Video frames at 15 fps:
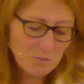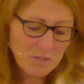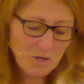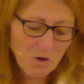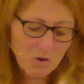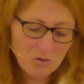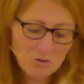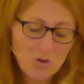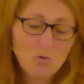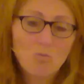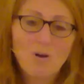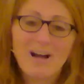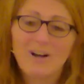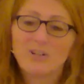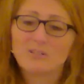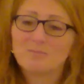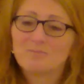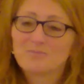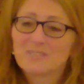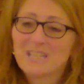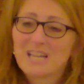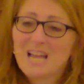we all know well,
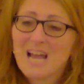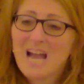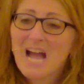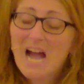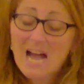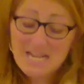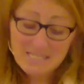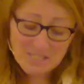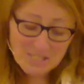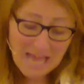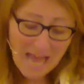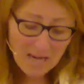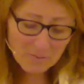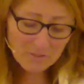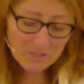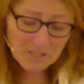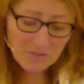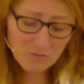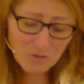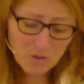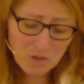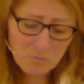I sat with
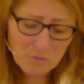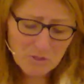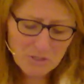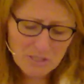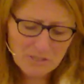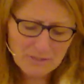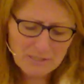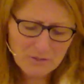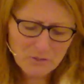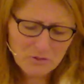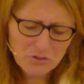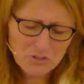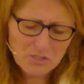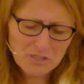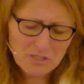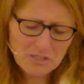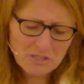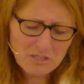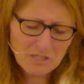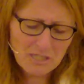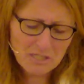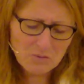several community leaders to
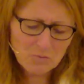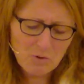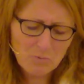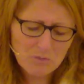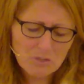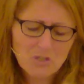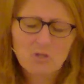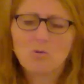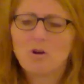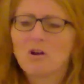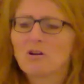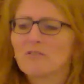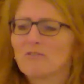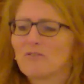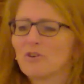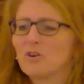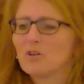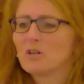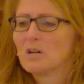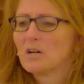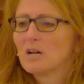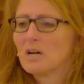discuss what was so hurtful
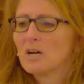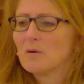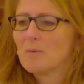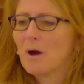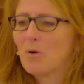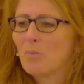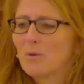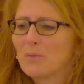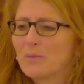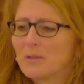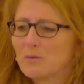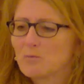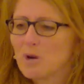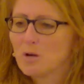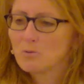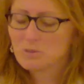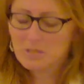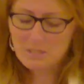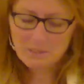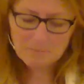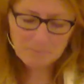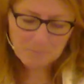about what they
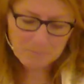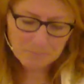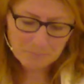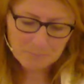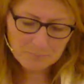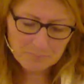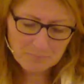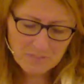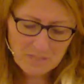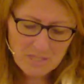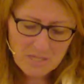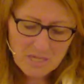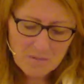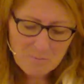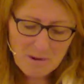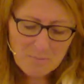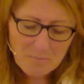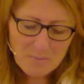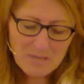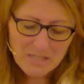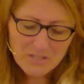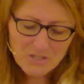wrote. My
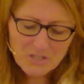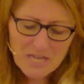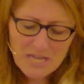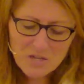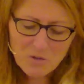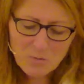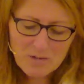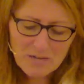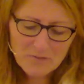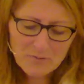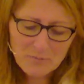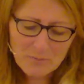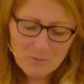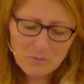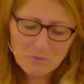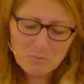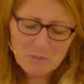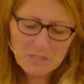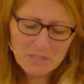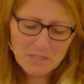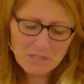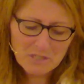biggest takeaway from those
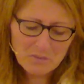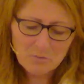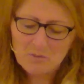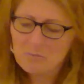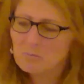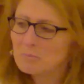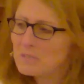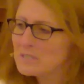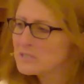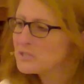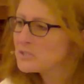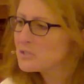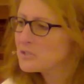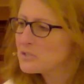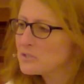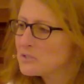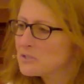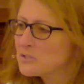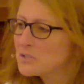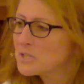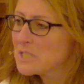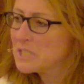meetings with
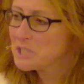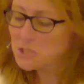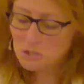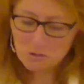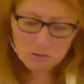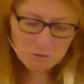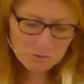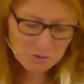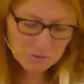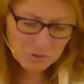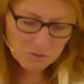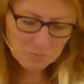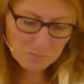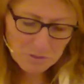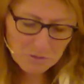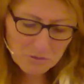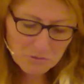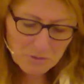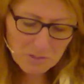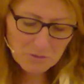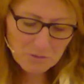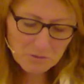ministers, teachers,
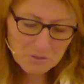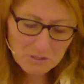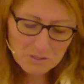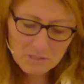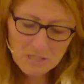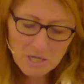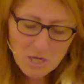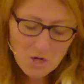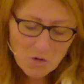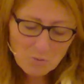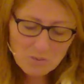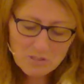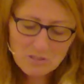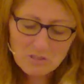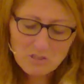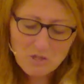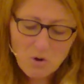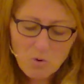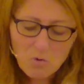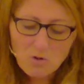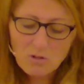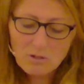administrators was the
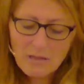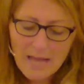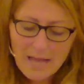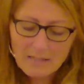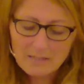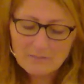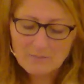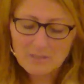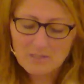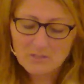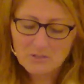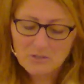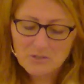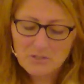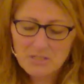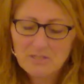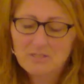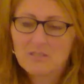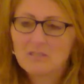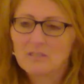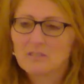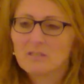total lack of
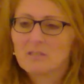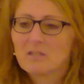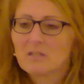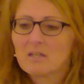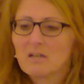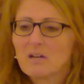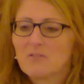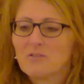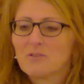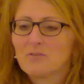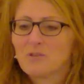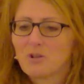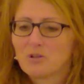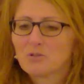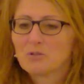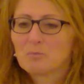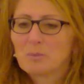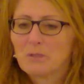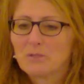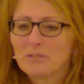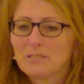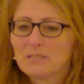understanding of the
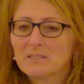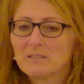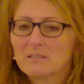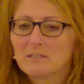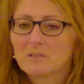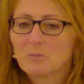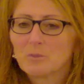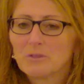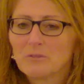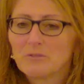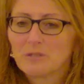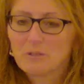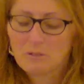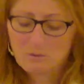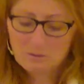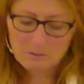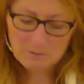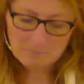vulnerability we feel.